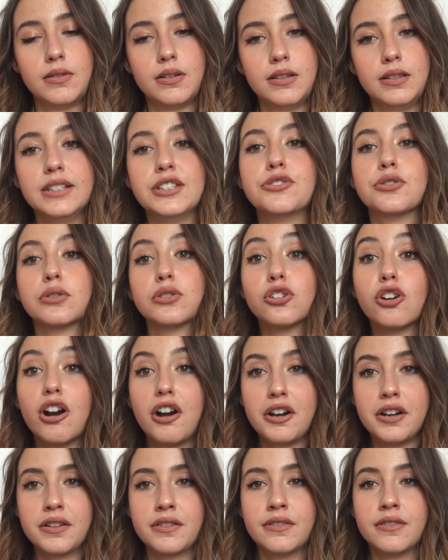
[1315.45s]
little
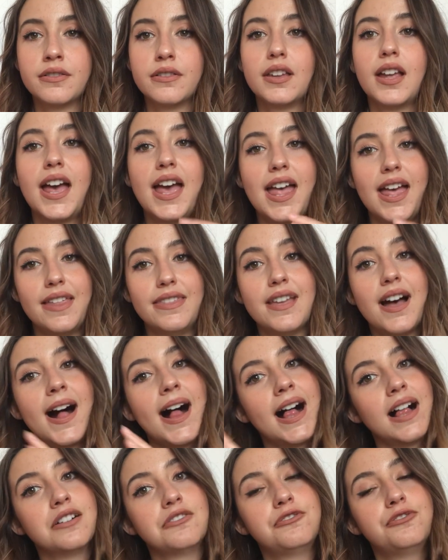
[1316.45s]
garden and
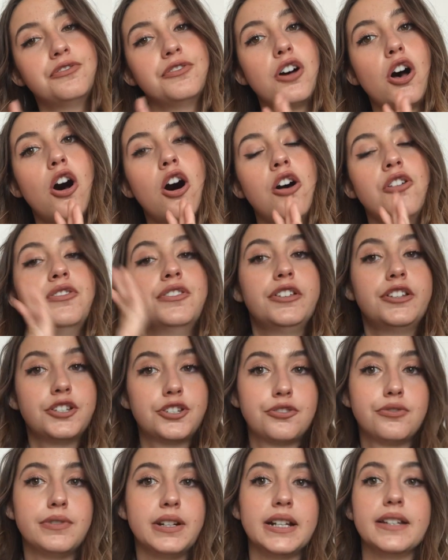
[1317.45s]
half on the
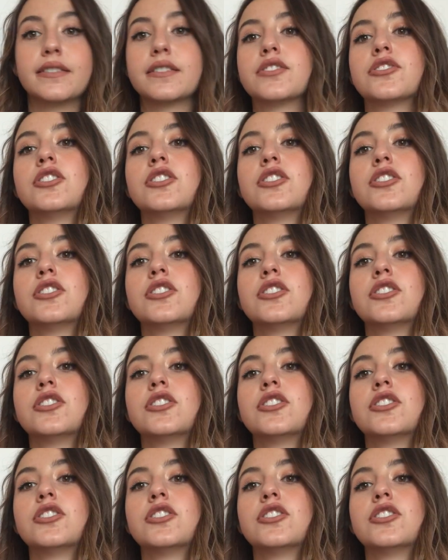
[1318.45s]
street.